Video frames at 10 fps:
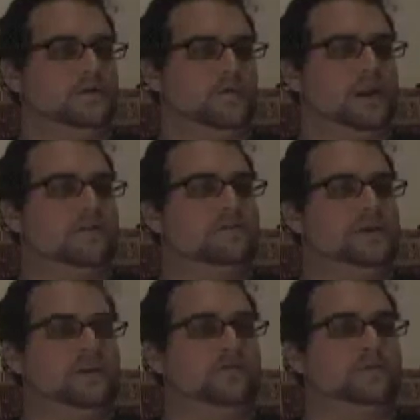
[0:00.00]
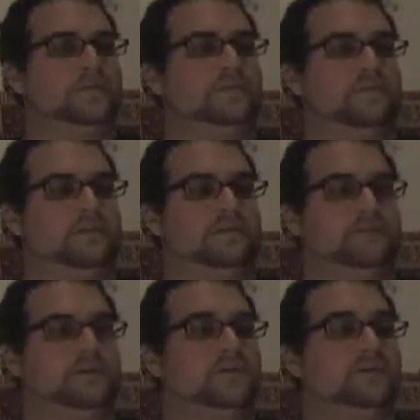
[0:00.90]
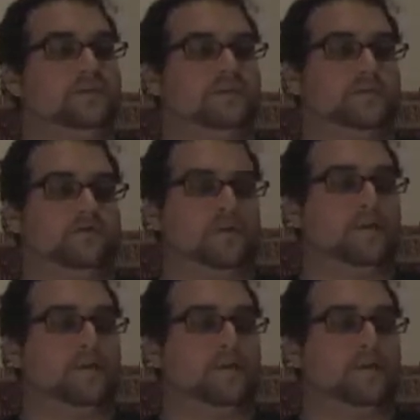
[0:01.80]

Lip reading: we are the beings from the Sirius star system that